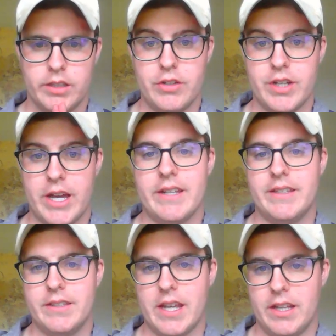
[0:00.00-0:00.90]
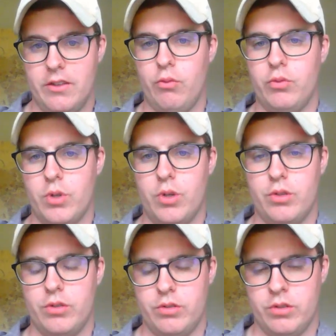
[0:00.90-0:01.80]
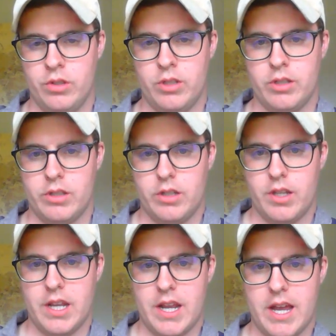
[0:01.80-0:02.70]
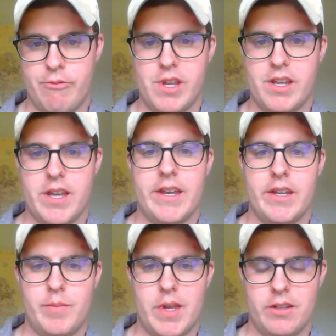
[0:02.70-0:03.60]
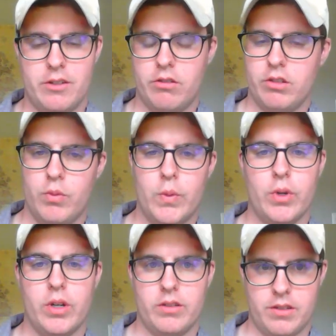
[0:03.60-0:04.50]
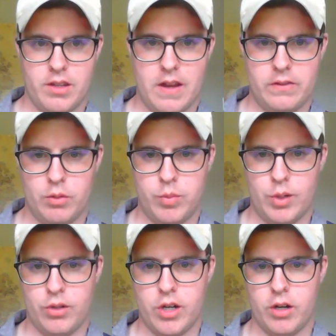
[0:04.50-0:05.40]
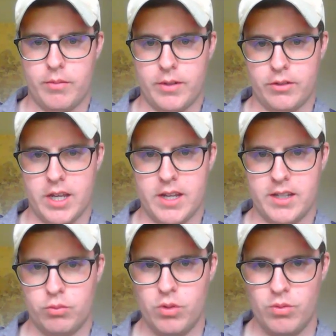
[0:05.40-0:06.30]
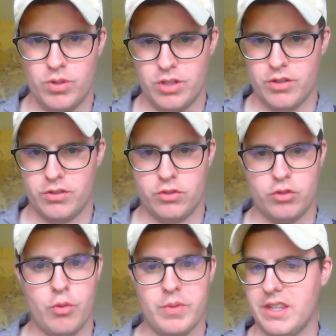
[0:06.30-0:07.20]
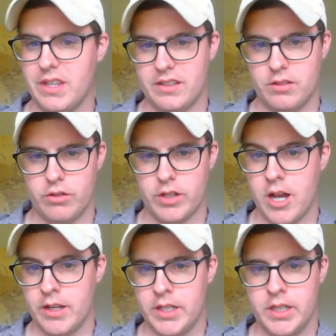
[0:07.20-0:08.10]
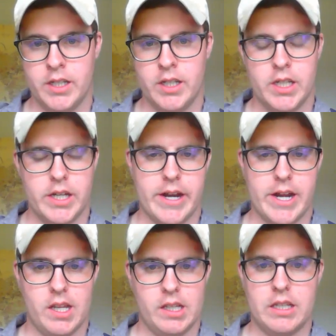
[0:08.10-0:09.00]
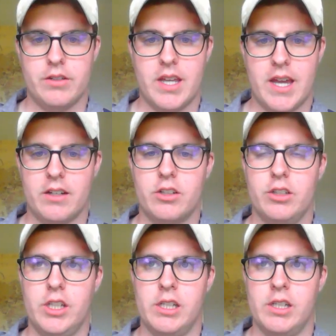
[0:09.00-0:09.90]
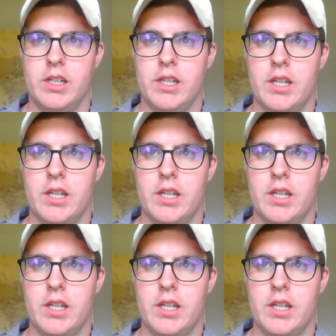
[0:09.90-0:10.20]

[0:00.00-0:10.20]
the United States' role and how we can end up entering the war after Pearl Harbor, okay? Because World War II, there's so many things going on, right? There's actually,